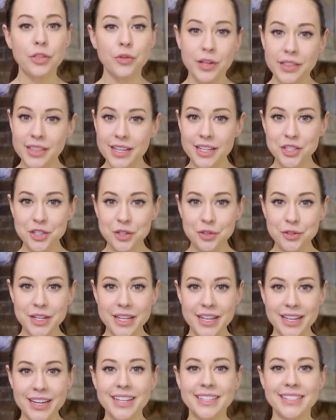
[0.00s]
Three things you'll
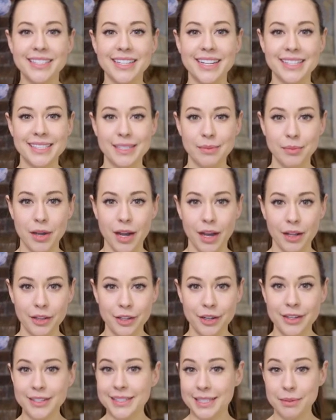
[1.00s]
need to get some
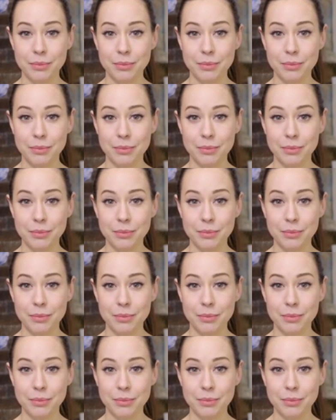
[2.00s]
color and